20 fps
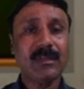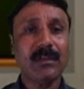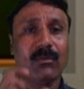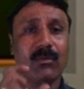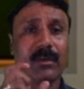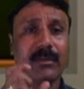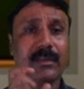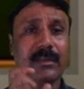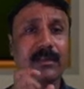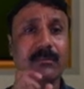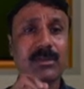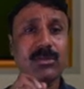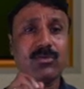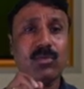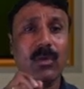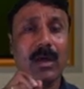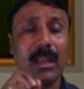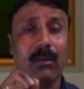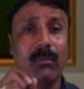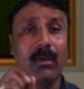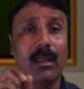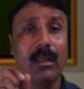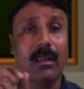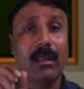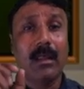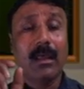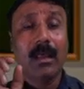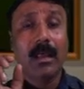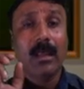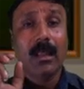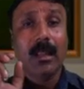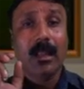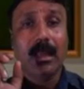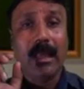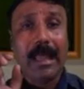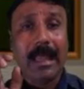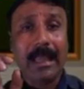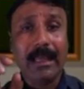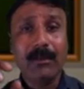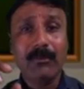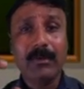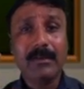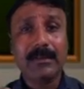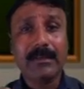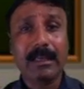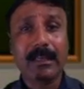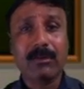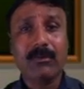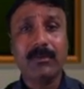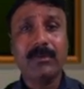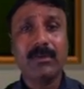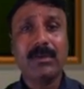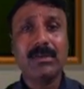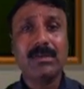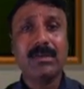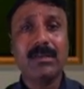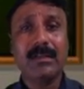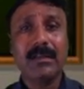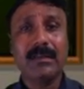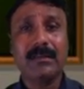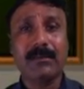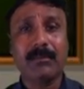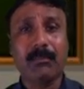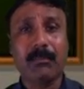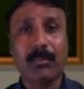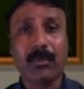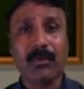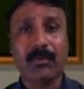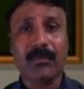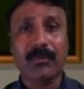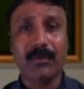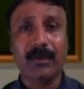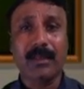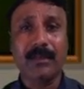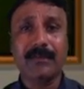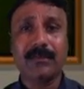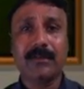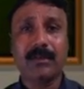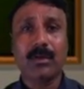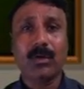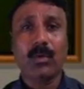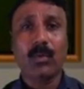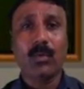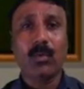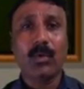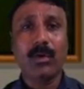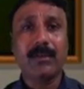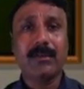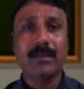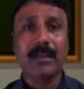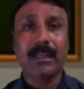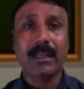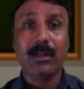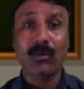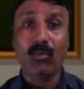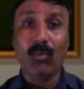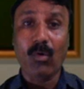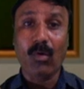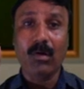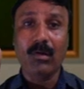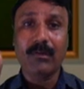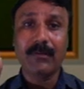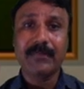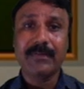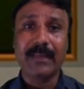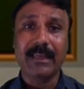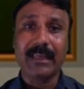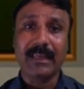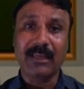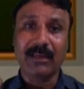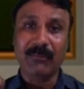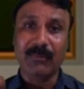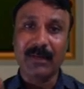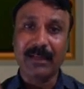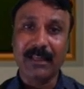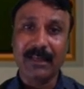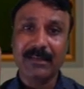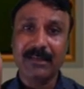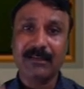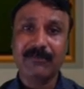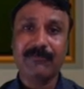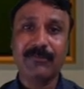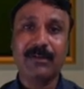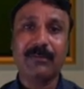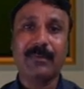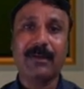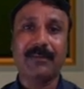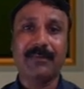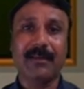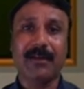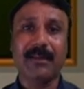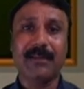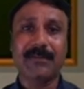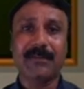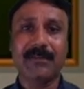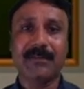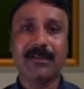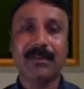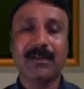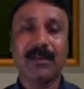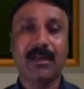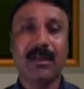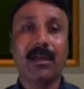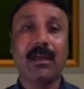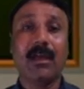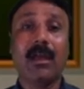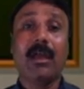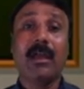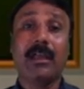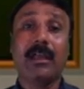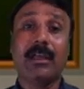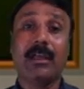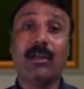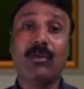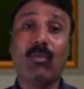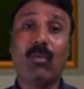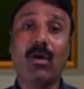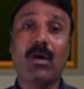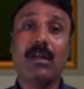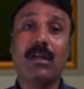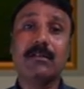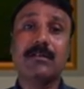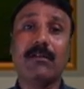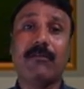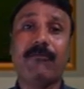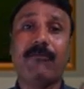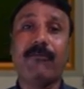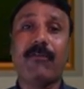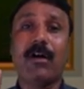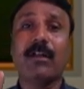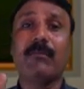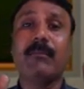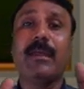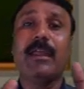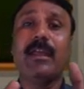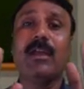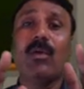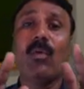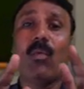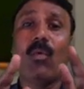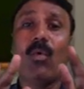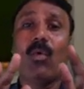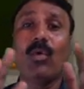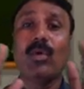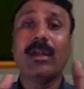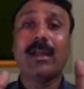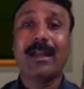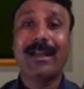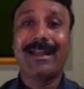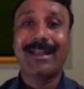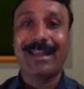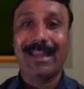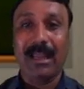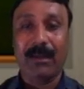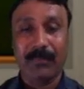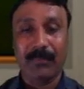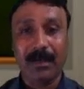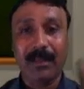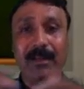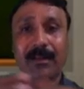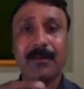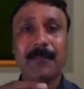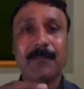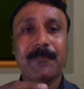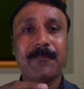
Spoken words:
Question number 12. Language acquisition is a process which involves imitation from others, involves forming own grammar,